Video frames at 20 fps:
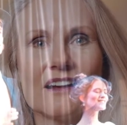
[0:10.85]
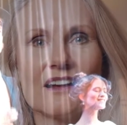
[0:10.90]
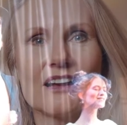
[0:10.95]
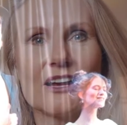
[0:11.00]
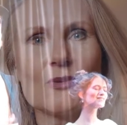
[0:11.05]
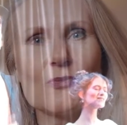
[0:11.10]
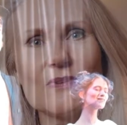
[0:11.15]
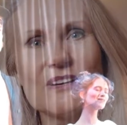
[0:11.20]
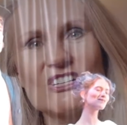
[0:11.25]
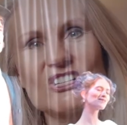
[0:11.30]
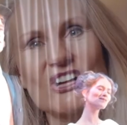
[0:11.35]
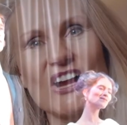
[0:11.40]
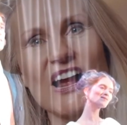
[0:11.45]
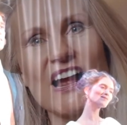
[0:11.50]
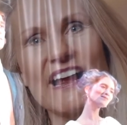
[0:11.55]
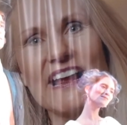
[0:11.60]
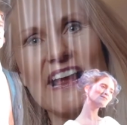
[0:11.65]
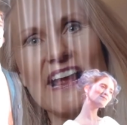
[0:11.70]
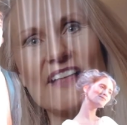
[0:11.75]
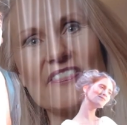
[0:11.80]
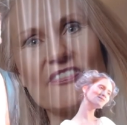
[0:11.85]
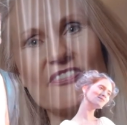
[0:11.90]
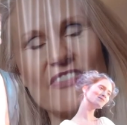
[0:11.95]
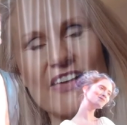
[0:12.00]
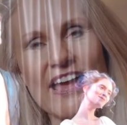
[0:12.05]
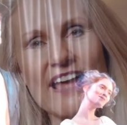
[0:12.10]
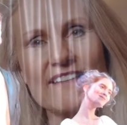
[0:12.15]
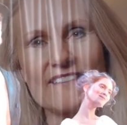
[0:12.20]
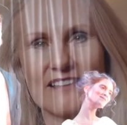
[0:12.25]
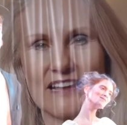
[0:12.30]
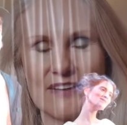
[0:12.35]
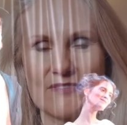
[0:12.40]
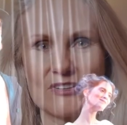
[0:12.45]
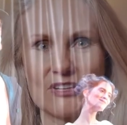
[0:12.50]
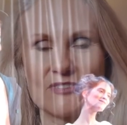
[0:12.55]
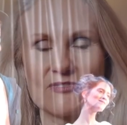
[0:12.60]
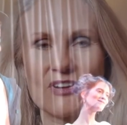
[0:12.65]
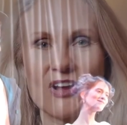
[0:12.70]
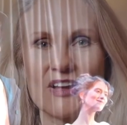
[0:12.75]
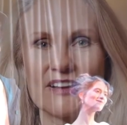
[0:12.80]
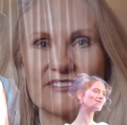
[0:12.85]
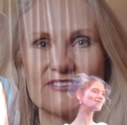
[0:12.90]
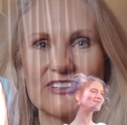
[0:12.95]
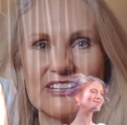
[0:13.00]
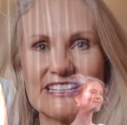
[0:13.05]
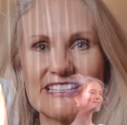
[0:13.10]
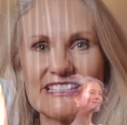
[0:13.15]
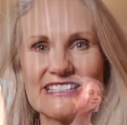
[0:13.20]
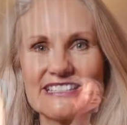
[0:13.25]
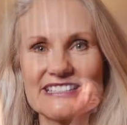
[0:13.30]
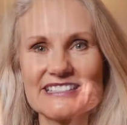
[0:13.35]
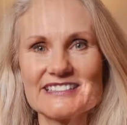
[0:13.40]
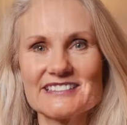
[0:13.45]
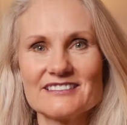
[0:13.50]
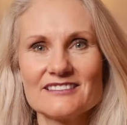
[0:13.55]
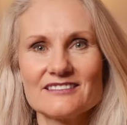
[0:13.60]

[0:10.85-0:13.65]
I wish I had that level of confidence?